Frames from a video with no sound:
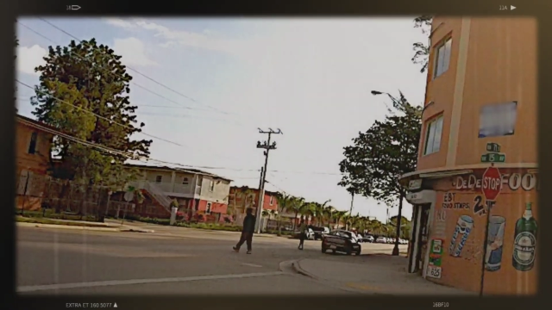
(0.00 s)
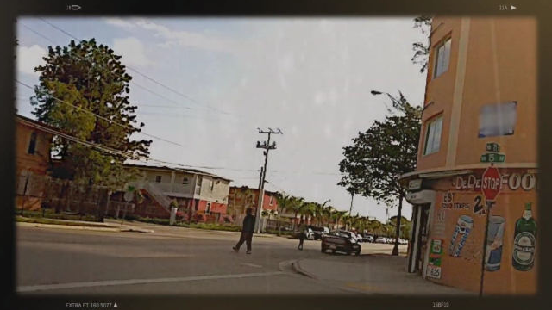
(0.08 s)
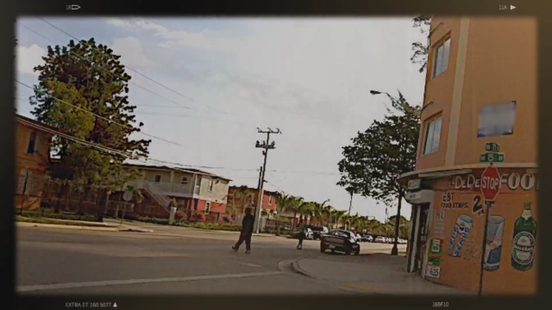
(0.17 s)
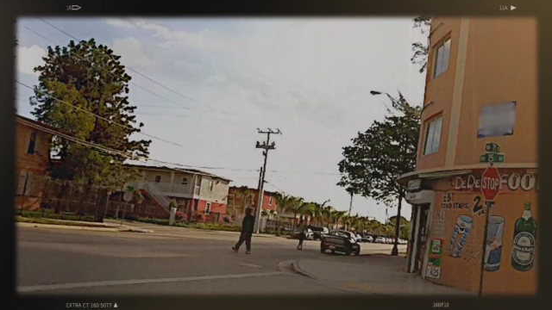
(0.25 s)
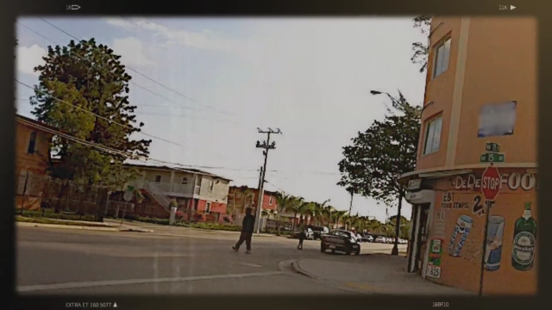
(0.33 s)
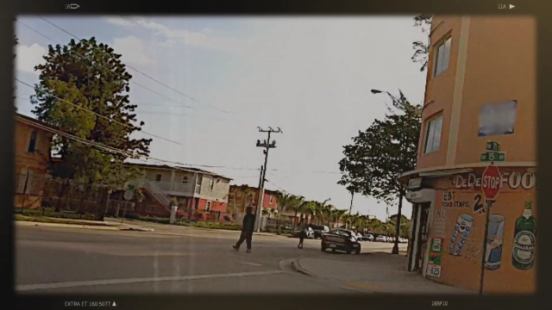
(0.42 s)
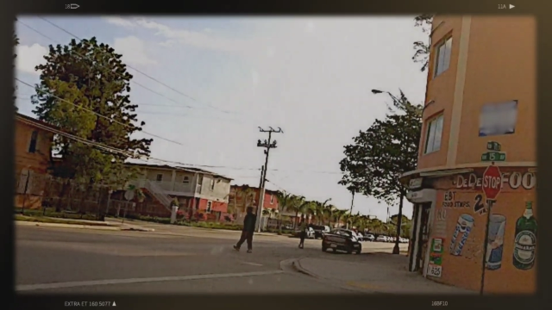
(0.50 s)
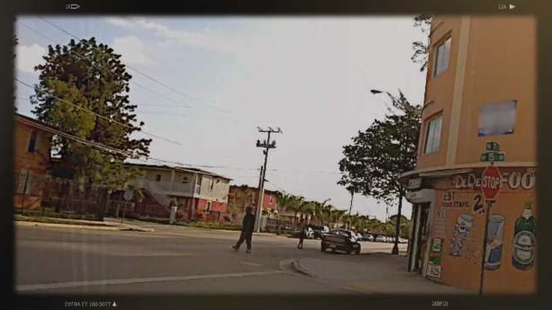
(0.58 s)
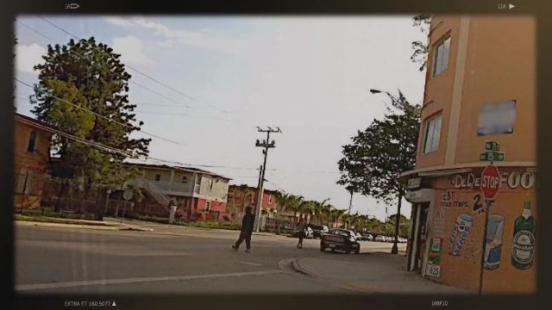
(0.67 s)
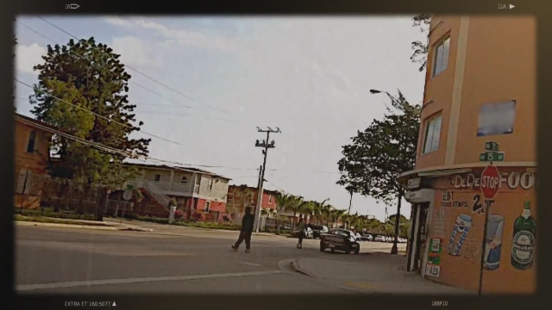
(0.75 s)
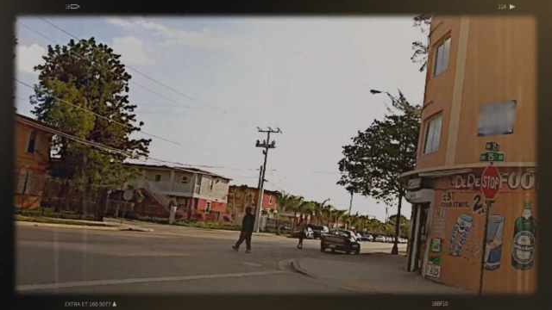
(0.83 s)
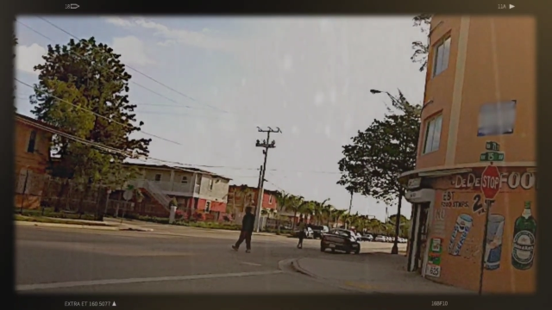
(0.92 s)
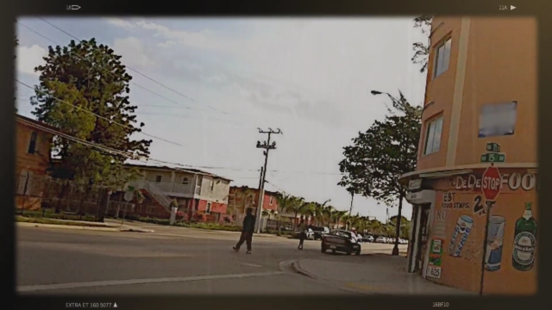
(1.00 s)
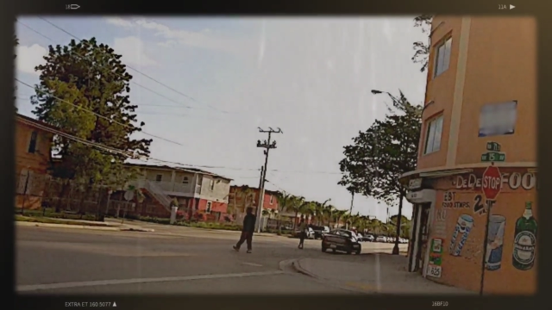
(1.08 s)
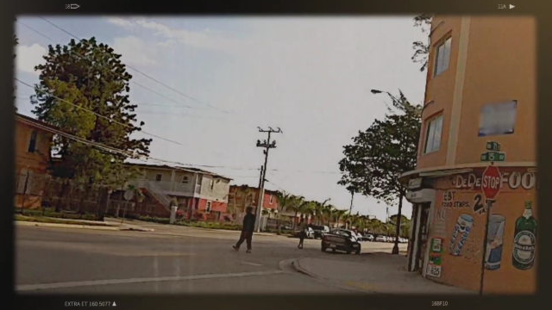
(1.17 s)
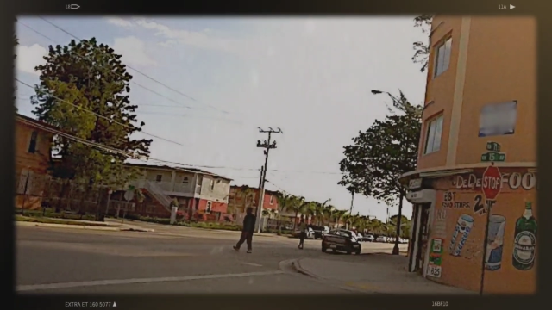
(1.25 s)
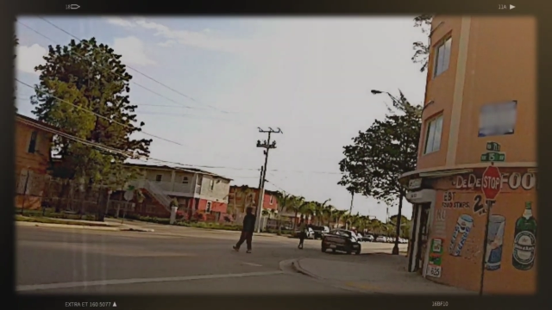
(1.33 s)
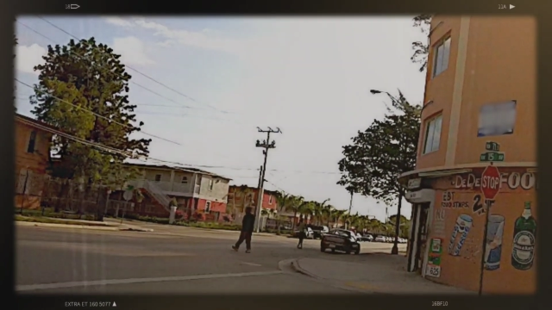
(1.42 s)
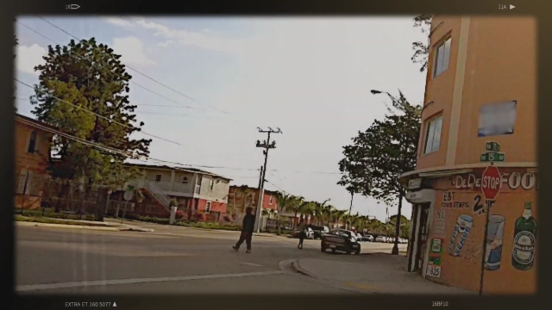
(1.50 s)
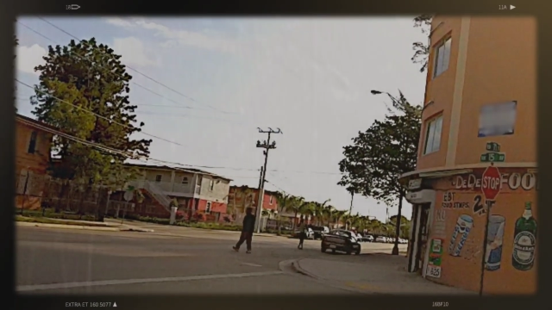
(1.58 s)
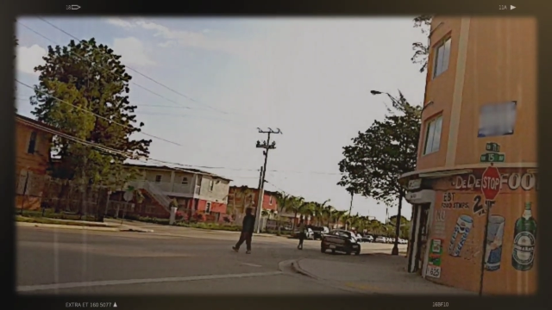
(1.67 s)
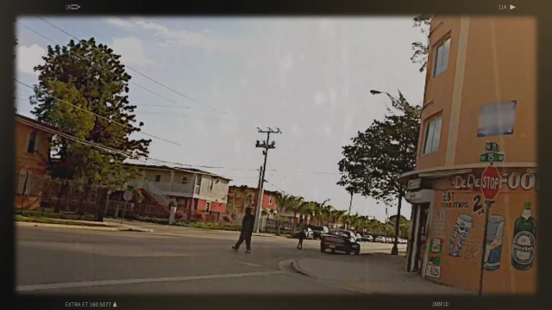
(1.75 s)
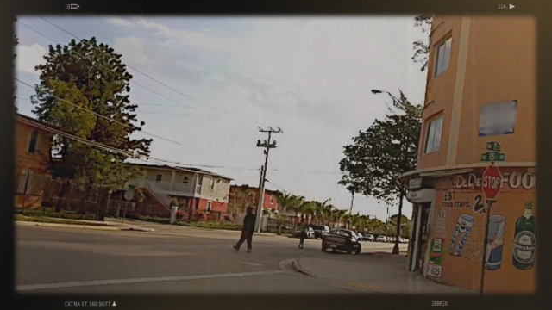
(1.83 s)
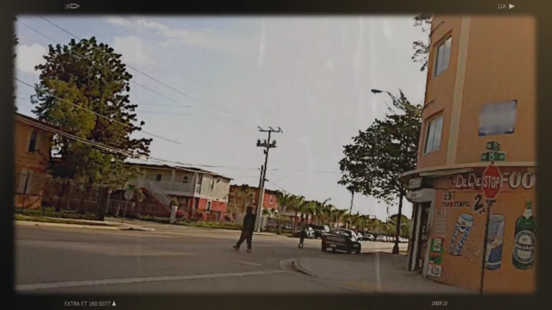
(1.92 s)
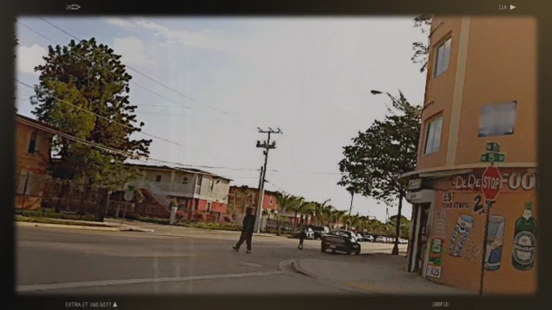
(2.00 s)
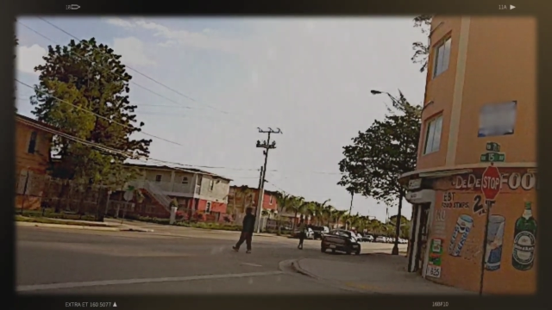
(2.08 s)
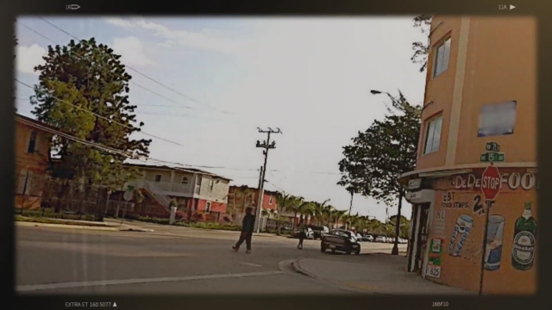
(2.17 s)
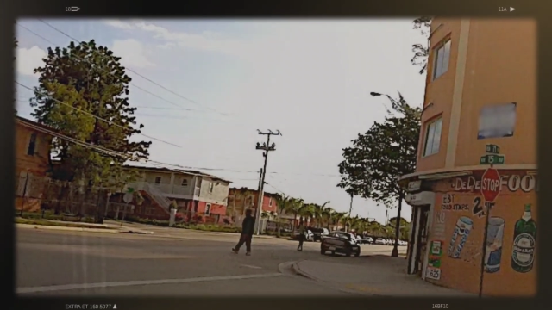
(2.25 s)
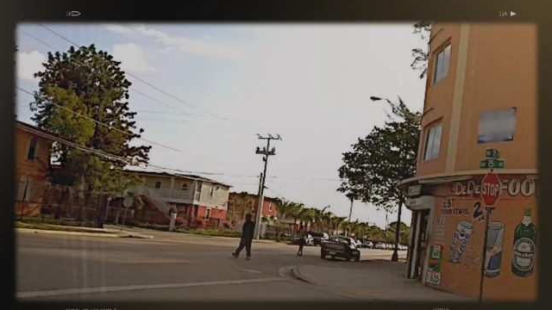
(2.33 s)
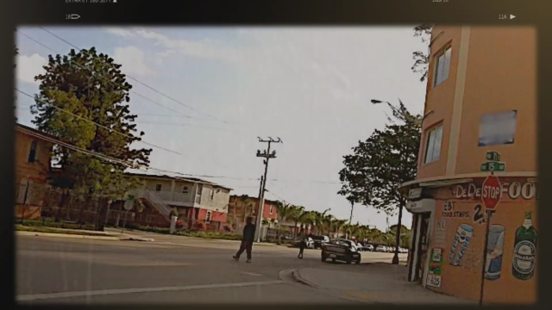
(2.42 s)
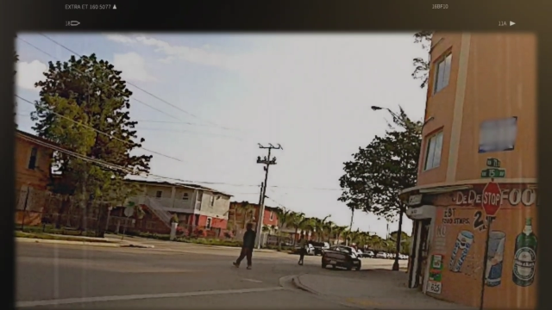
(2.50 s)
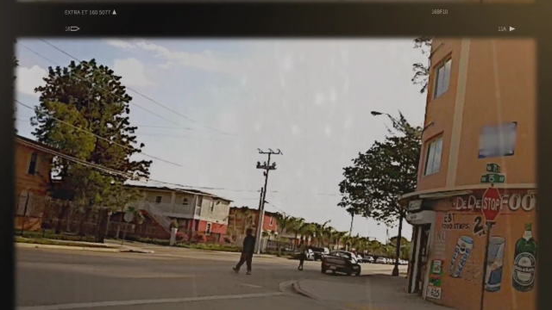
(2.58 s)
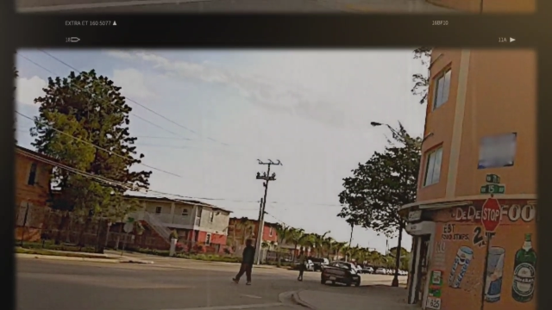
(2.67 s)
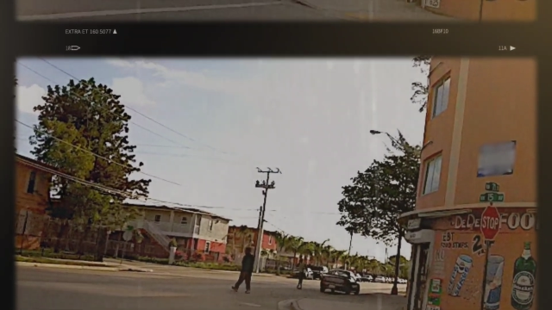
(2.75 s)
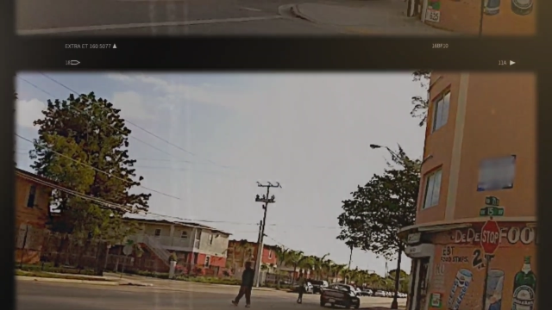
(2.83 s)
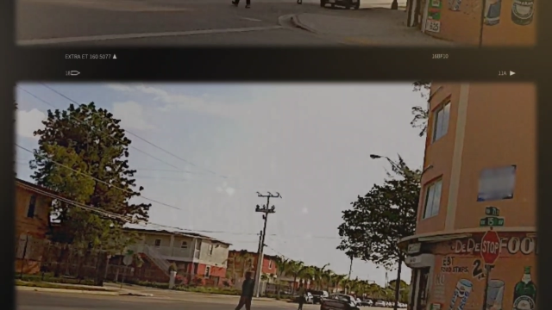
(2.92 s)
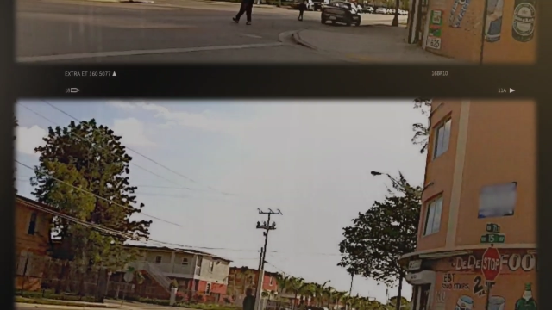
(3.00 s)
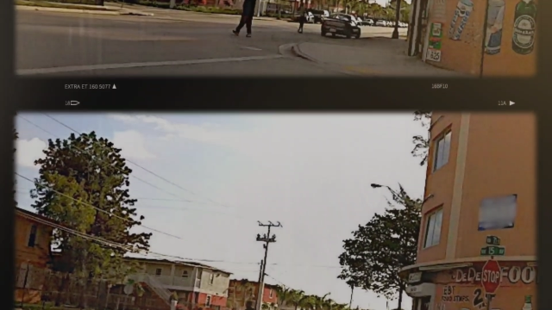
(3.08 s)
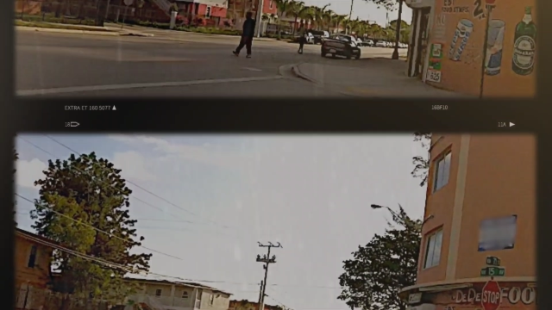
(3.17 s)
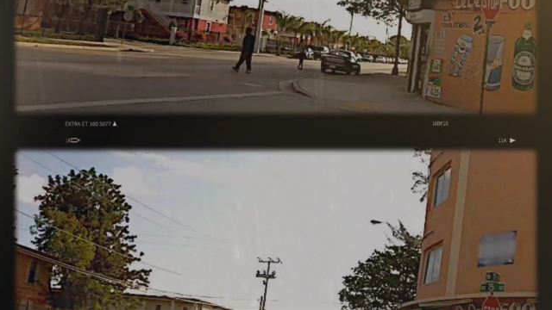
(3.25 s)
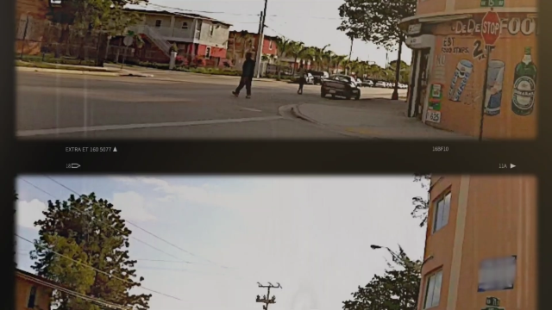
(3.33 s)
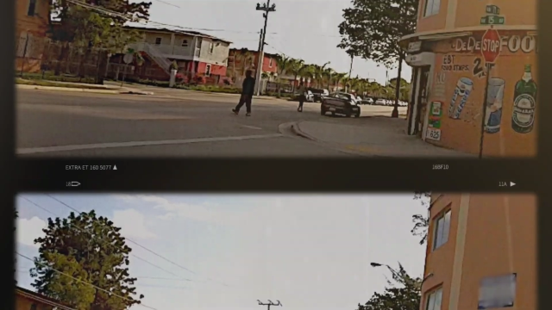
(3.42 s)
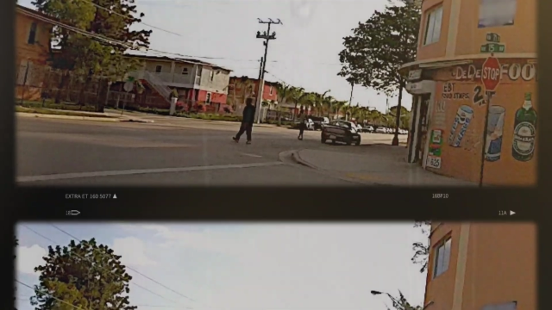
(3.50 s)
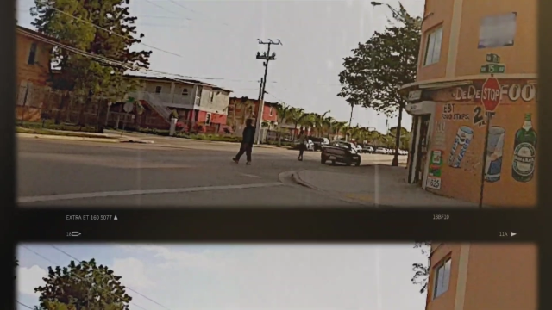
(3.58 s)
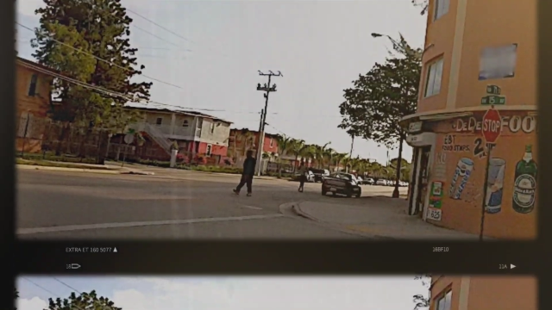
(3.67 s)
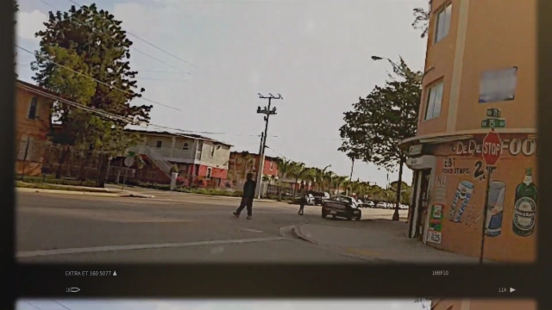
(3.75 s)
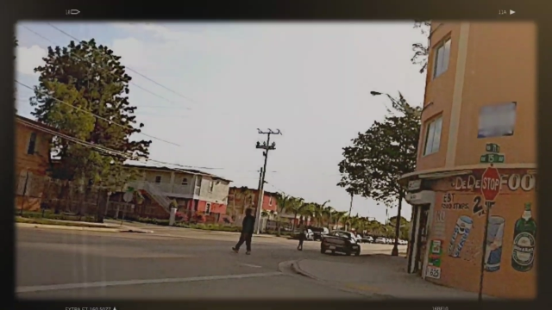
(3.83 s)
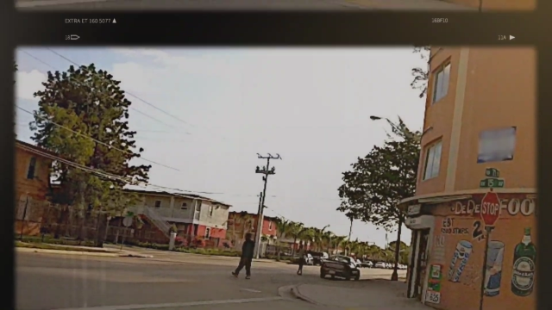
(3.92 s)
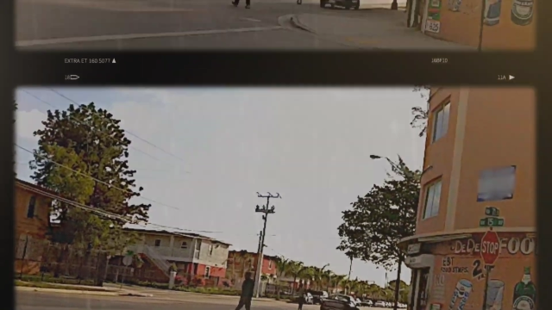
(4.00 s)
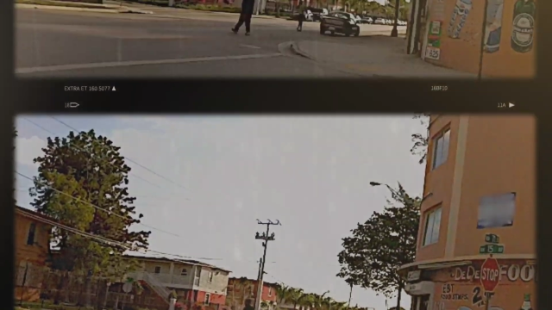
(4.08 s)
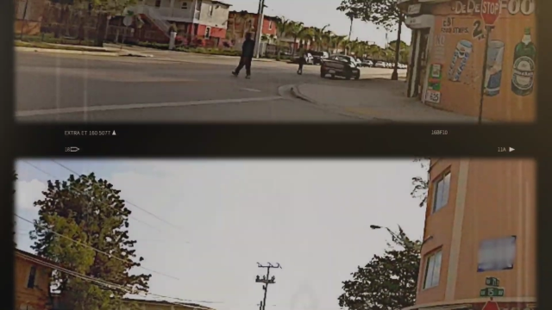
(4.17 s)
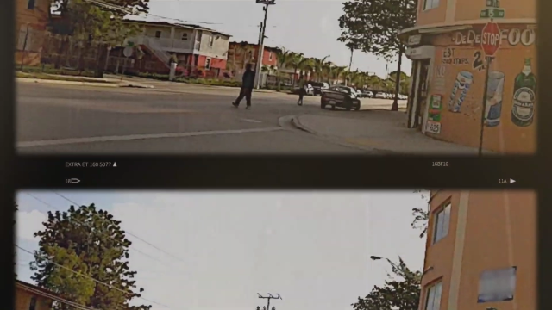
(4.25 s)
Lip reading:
No face is visible, so there are no lips to read.